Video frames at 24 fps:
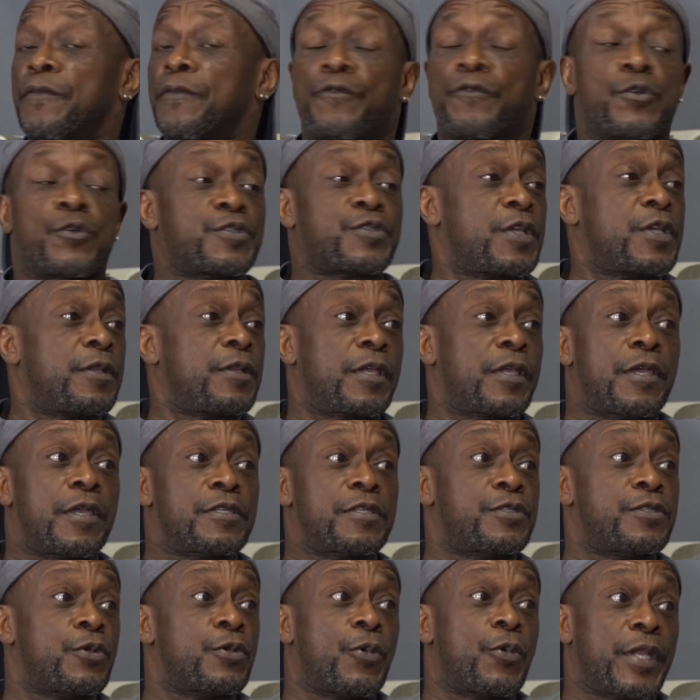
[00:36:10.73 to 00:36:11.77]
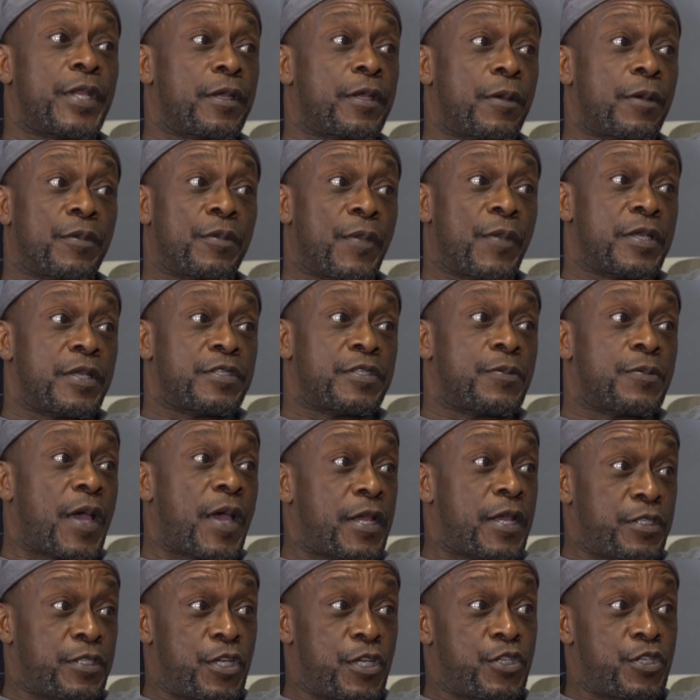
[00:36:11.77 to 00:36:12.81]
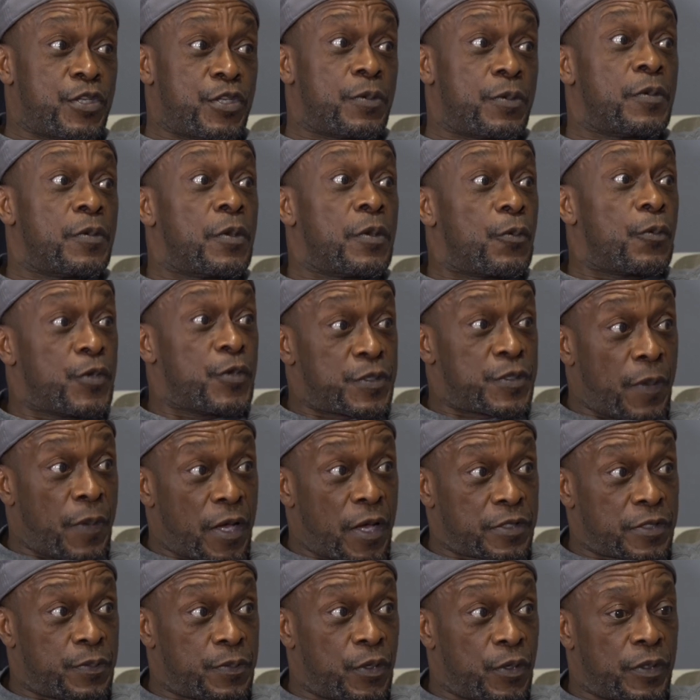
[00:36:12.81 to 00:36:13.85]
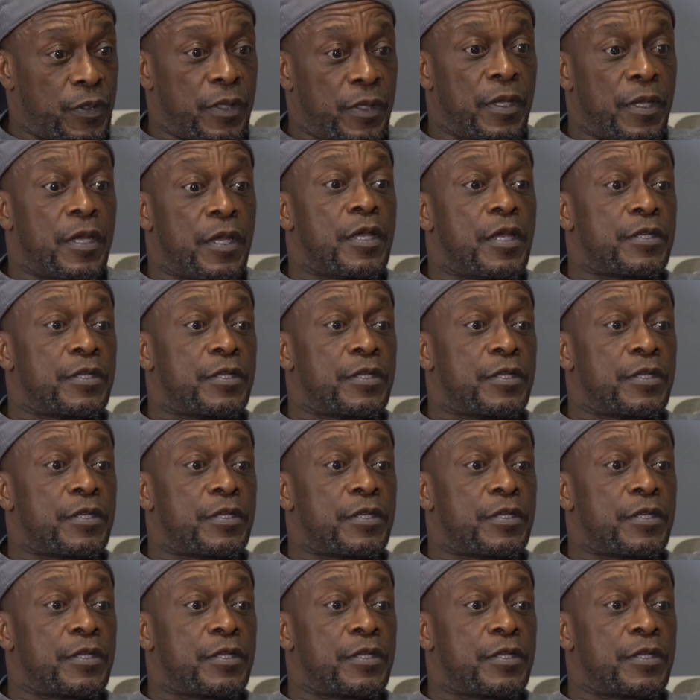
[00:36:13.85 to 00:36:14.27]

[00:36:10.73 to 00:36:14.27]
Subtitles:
First thing the kids do when they come to my gym, I teach them responsibility.